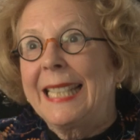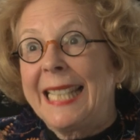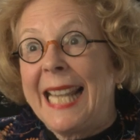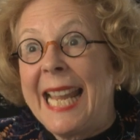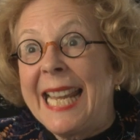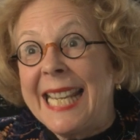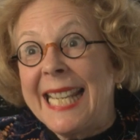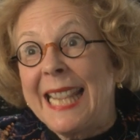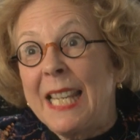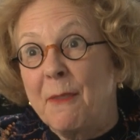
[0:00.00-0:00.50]

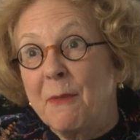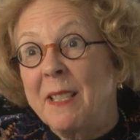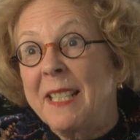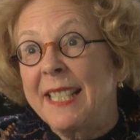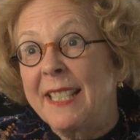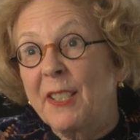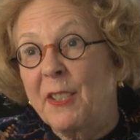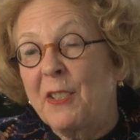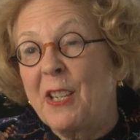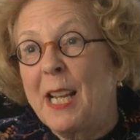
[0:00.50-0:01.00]
Like they were
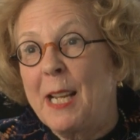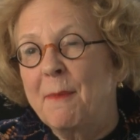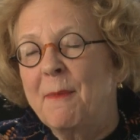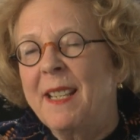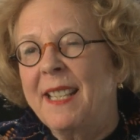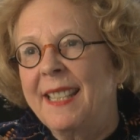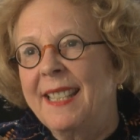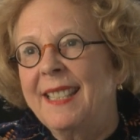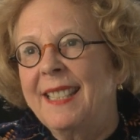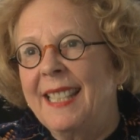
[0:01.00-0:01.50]
described
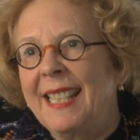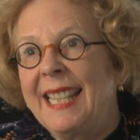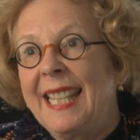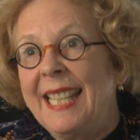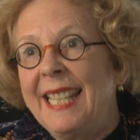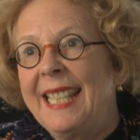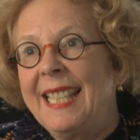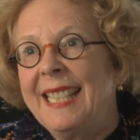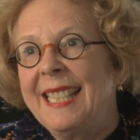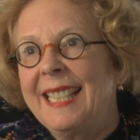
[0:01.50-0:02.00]
in
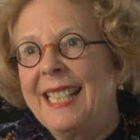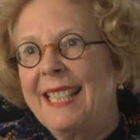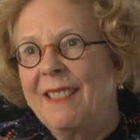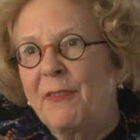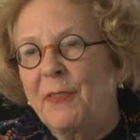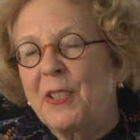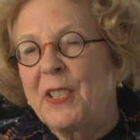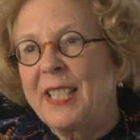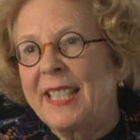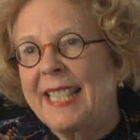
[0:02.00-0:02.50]
the
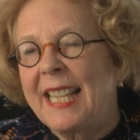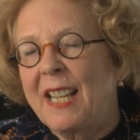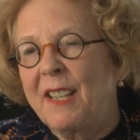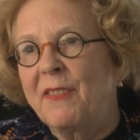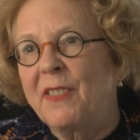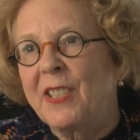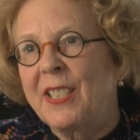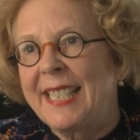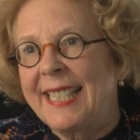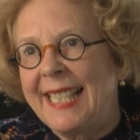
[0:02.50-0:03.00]
first
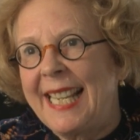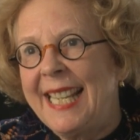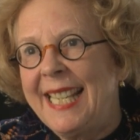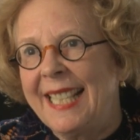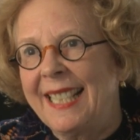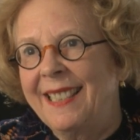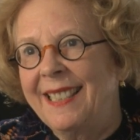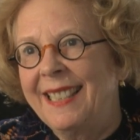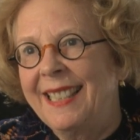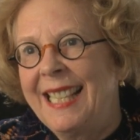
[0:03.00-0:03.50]
ever
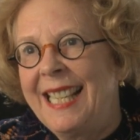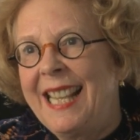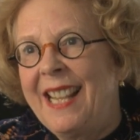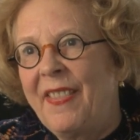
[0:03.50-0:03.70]
sale,